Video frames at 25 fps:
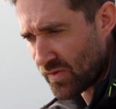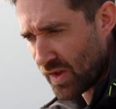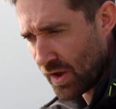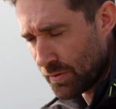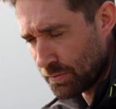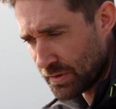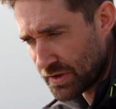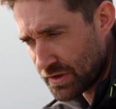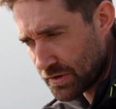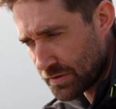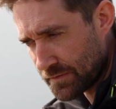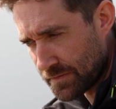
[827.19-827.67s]

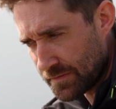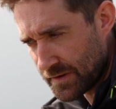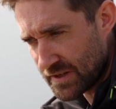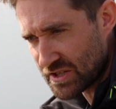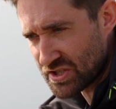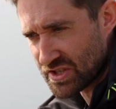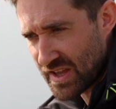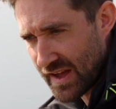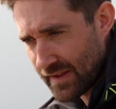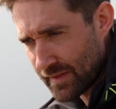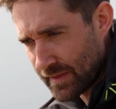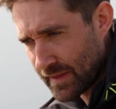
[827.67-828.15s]
and we could
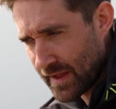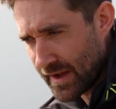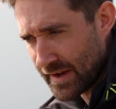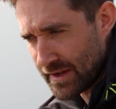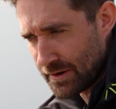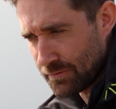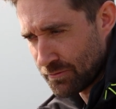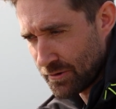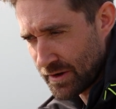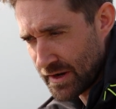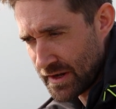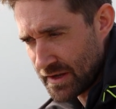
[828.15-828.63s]
fish that
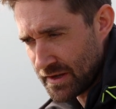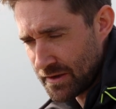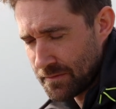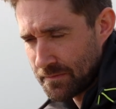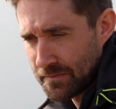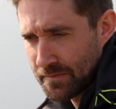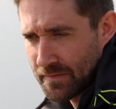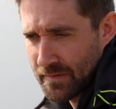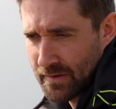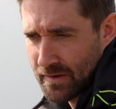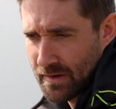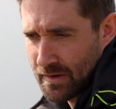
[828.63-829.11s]
light rig.
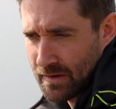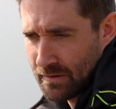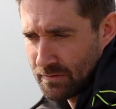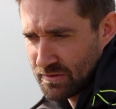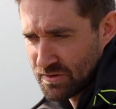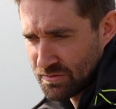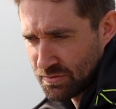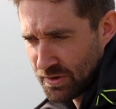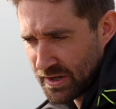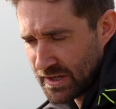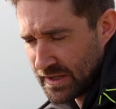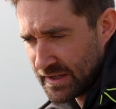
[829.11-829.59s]
It
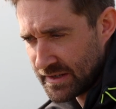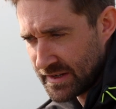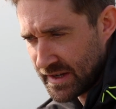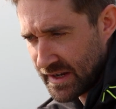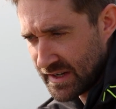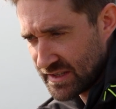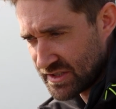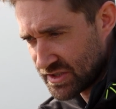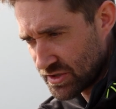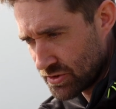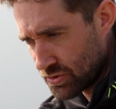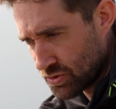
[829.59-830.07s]
was really
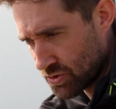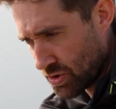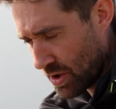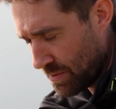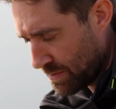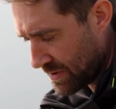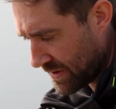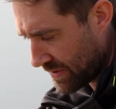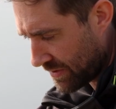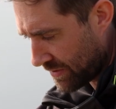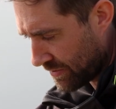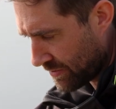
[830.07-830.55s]
nice. You drop it